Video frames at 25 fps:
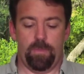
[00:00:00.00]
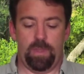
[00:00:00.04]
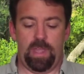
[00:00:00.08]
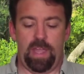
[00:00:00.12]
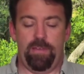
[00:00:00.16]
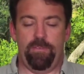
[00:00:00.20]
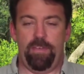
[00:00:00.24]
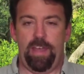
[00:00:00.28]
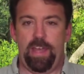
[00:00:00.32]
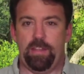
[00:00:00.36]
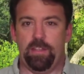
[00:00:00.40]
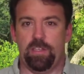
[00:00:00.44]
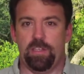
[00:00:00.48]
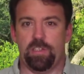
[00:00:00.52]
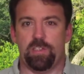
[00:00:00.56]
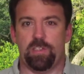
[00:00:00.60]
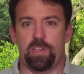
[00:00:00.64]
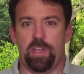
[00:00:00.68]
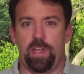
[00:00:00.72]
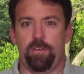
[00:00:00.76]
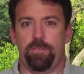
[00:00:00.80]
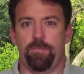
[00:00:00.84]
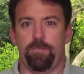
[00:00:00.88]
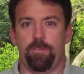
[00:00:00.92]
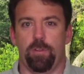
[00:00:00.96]
I've had this
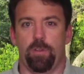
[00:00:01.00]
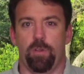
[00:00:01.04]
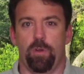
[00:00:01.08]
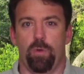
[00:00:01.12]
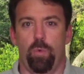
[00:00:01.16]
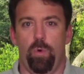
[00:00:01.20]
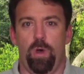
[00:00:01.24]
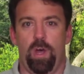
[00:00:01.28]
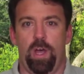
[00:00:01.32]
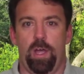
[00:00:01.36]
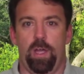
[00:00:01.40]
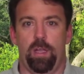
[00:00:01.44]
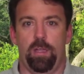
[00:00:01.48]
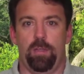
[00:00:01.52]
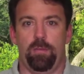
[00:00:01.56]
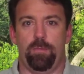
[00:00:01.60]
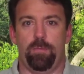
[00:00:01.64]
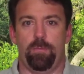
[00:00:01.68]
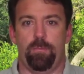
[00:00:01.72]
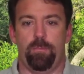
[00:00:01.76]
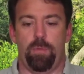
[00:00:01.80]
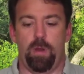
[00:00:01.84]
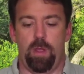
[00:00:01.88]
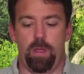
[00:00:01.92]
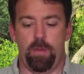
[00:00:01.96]
knife for a little while,
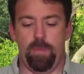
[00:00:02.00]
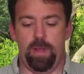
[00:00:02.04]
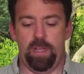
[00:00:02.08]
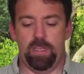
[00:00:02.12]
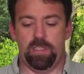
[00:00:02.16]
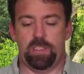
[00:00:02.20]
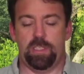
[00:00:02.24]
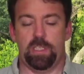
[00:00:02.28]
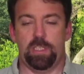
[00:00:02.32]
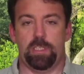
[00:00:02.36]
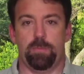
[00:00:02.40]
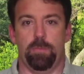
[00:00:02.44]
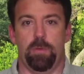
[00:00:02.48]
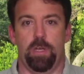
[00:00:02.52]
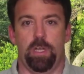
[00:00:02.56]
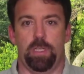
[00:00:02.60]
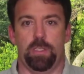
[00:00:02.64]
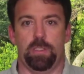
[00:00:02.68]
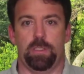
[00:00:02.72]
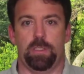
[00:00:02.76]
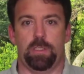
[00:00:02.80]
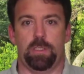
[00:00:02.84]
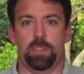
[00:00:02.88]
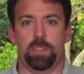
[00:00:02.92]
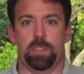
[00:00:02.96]
probably about six
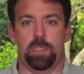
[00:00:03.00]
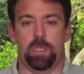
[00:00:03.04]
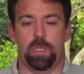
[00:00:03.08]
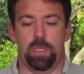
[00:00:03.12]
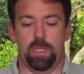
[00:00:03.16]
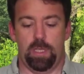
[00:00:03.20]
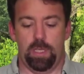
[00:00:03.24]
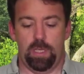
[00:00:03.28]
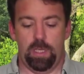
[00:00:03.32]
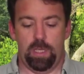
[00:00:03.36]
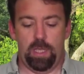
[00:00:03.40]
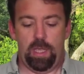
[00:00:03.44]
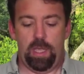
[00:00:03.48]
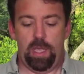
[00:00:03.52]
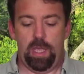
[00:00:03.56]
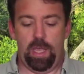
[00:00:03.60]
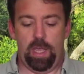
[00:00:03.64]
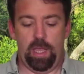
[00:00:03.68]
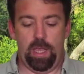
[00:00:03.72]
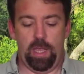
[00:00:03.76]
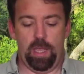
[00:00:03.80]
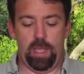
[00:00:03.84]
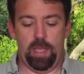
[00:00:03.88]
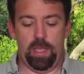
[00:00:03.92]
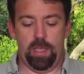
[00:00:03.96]
months,
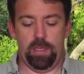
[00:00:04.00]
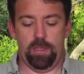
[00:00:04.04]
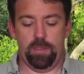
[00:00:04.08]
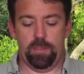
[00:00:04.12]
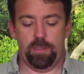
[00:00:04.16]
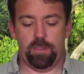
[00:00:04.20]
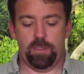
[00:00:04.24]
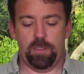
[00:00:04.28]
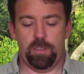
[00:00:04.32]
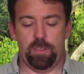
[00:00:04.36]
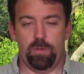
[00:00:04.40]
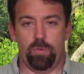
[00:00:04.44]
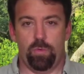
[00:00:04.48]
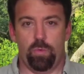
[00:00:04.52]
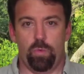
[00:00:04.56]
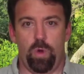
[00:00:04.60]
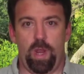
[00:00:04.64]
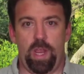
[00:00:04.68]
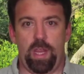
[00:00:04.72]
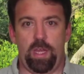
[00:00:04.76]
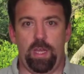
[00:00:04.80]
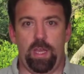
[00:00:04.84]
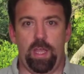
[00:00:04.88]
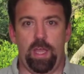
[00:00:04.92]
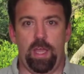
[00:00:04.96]
and
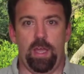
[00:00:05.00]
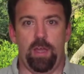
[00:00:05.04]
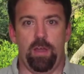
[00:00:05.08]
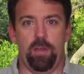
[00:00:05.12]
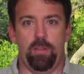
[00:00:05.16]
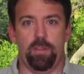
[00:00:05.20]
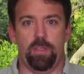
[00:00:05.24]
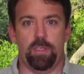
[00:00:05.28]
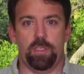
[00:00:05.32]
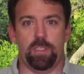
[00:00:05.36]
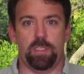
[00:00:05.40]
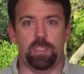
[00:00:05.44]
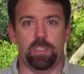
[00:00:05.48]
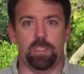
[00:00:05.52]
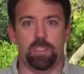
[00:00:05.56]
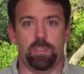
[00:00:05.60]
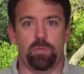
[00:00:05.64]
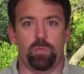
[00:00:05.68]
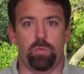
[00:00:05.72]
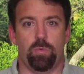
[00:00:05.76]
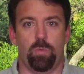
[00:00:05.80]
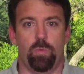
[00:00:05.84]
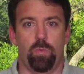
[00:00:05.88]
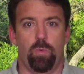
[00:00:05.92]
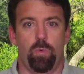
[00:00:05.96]
right now this
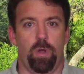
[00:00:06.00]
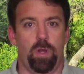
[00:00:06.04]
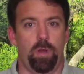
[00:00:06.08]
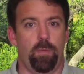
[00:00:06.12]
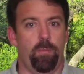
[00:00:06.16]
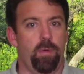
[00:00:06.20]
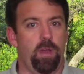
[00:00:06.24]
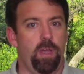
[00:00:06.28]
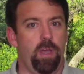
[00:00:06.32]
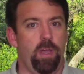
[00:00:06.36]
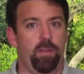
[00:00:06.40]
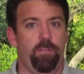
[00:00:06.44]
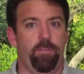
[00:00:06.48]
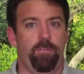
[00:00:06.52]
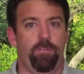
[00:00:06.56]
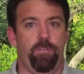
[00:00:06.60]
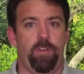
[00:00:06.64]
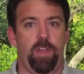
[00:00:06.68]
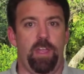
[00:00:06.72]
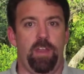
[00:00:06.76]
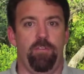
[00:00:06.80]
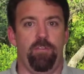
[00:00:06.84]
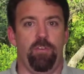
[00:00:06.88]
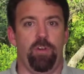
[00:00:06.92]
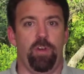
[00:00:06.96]
is one of my
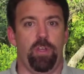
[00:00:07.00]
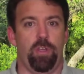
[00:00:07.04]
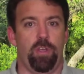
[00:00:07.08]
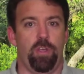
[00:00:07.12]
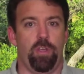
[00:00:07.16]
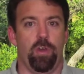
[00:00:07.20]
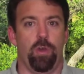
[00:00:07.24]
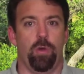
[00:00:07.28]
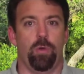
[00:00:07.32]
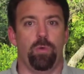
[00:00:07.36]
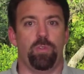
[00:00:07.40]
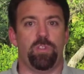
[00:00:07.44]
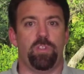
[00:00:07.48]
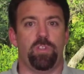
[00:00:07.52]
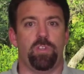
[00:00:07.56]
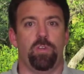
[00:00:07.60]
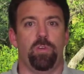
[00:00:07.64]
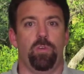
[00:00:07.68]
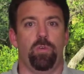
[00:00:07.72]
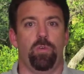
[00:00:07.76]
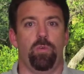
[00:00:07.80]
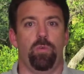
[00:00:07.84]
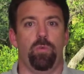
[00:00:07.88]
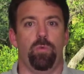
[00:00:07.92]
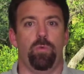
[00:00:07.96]
favorite
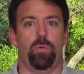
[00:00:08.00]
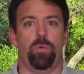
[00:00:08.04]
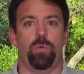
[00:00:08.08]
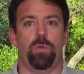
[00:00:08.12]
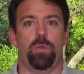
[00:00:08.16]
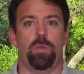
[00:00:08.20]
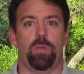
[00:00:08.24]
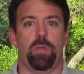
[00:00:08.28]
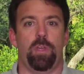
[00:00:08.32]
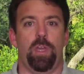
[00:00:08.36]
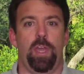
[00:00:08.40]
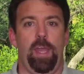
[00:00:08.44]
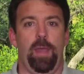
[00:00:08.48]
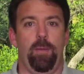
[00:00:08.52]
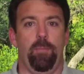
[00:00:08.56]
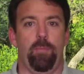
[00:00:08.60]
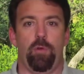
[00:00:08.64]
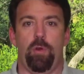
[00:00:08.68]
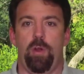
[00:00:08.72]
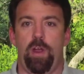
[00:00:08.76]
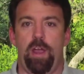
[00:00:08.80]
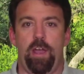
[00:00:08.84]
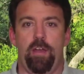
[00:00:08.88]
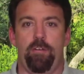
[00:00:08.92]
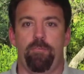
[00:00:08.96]
go-to
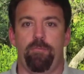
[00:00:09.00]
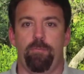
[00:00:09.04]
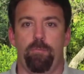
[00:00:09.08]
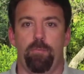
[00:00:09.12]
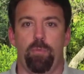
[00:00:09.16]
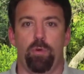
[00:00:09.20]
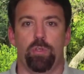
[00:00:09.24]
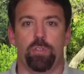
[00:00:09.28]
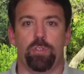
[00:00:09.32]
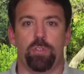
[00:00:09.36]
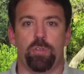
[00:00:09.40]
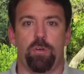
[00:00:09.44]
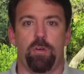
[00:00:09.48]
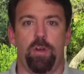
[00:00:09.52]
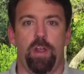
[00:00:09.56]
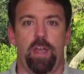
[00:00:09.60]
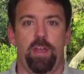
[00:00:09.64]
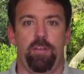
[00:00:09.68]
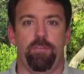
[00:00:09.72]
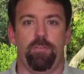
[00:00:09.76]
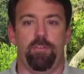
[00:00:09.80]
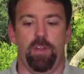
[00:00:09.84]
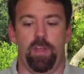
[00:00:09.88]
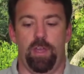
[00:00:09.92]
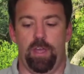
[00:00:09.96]
campcraft,
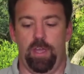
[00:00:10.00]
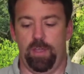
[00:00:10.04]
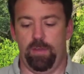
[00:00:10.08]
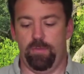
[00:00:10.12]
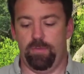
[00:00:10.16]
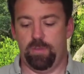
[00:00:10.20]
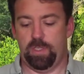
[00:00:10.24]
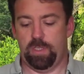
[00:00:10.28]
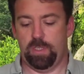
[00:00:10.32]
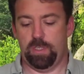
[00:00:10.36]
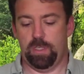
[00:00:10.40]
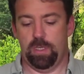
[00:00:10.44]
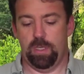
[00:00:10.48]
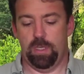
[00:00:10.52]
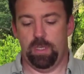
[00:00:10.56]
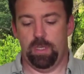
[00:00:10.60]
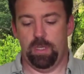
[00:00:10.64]
bushcraft knives.